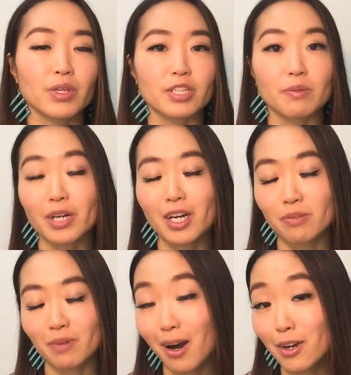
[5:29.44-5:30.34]
some
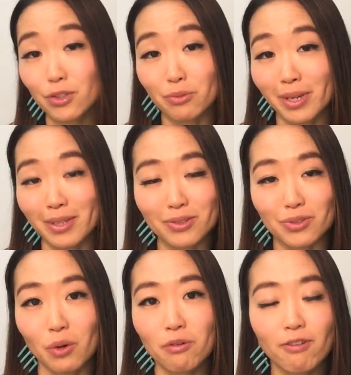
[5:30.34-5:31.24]
kind of arguments
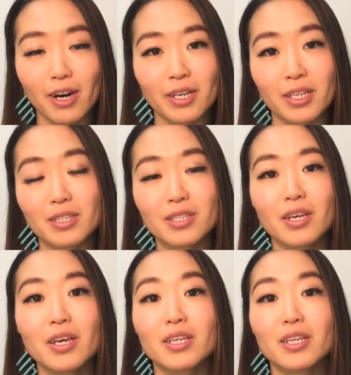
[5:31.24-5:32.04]
or fights,